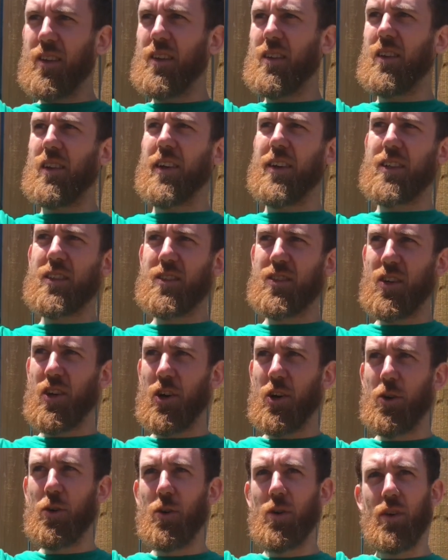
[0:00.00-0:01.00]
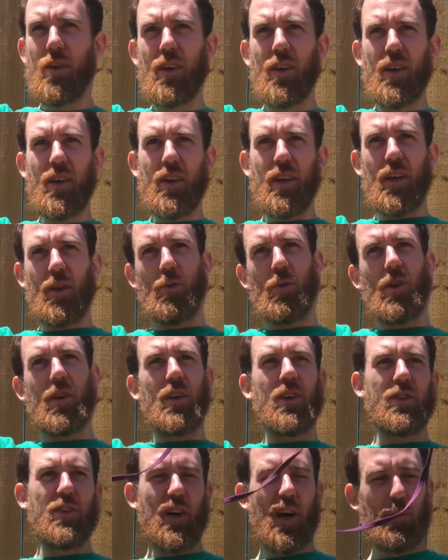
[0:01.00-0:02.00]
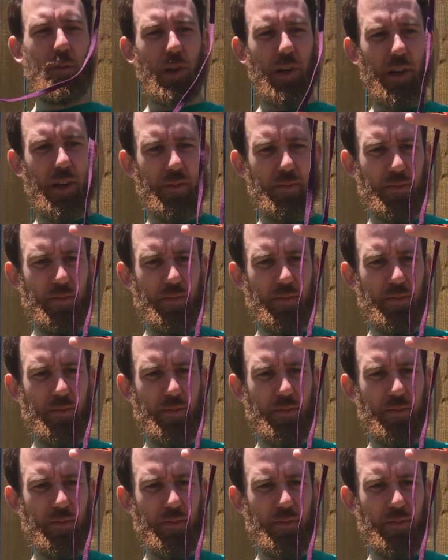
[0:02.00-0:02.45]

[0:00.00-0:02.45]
like so, and we're gonna double it.